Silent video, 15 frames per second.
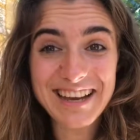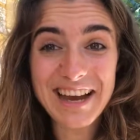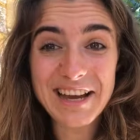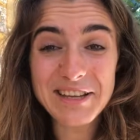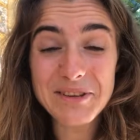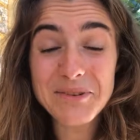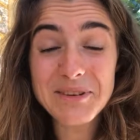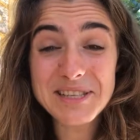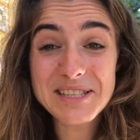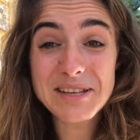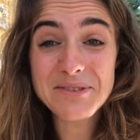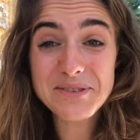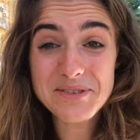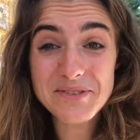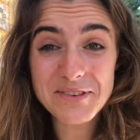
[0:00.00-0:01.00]
I know it
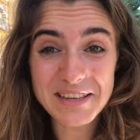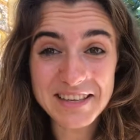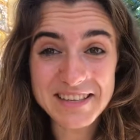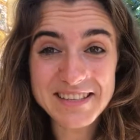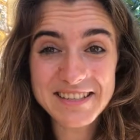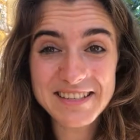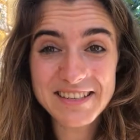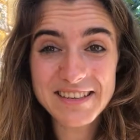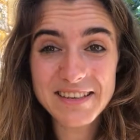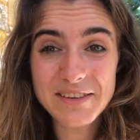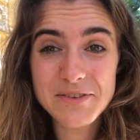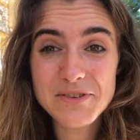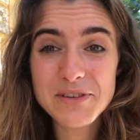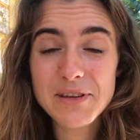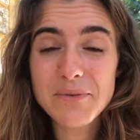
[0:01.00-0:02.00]
sounds strange.
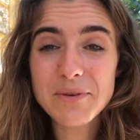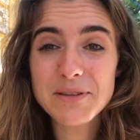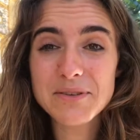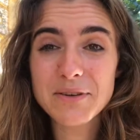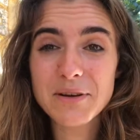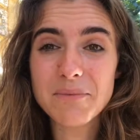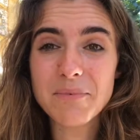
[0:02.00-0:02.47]
Usually we talk